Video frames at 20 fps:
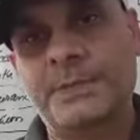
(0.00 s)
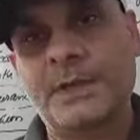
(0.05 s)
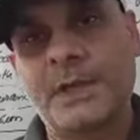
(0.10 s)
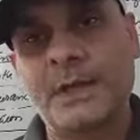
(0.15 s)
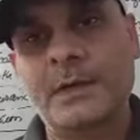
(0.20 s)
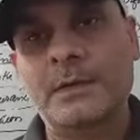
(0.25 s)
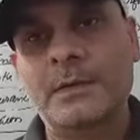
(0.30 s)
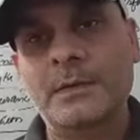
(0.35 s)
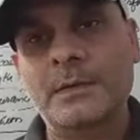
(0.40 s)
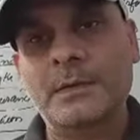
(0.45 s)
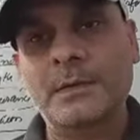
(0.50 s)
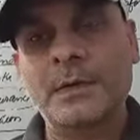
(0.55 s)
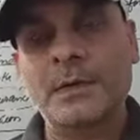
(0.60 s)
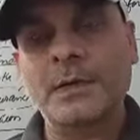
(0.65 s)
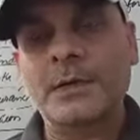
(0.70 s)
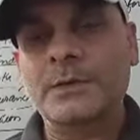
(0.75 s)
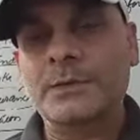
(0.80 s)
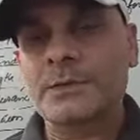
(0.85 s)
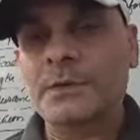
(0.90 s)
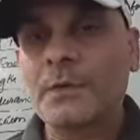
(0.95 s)
Right?
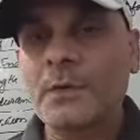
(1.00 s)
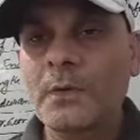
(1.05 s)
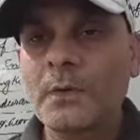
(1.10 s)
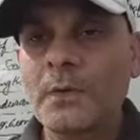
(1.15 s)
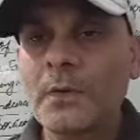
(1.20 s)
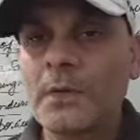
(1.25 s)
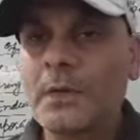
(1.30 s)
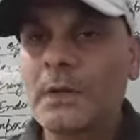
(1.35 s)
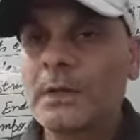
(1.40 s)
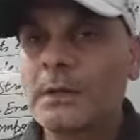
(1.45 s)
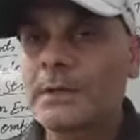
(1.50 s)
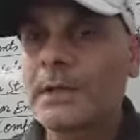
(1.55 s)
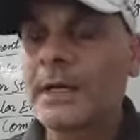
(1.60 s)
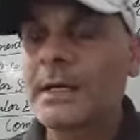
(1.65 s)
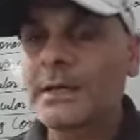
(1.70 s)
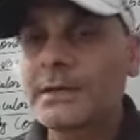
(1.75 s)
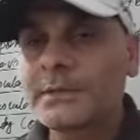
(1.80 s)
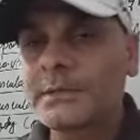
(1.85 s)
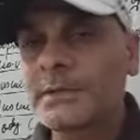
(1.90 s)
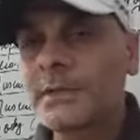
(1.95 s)
So
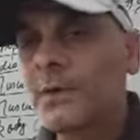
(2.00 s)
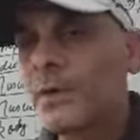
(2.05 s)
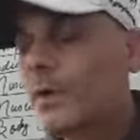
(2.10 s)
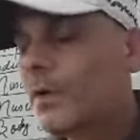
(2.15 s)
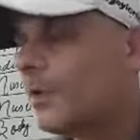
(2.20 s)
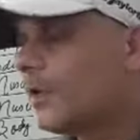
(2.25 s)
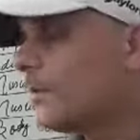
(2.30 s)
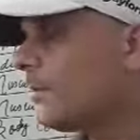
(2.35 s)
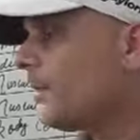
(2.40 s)
that is all